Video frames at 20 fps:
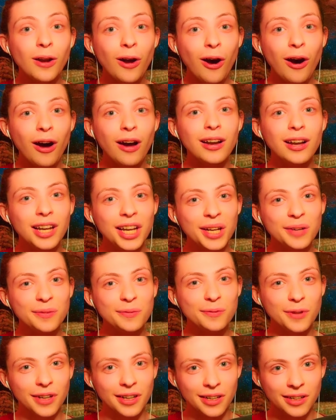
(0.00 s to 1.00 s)

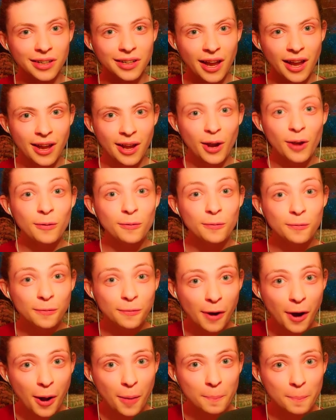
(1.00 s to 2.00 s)
non-different
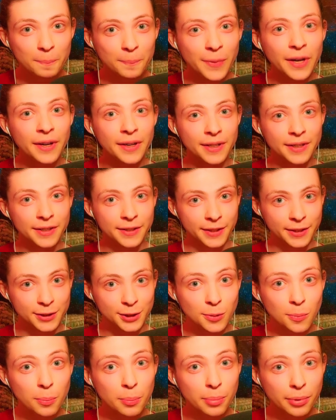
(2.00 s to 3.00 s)
from the
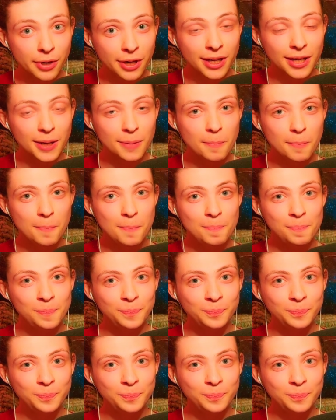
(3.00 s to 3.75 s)
Supreme,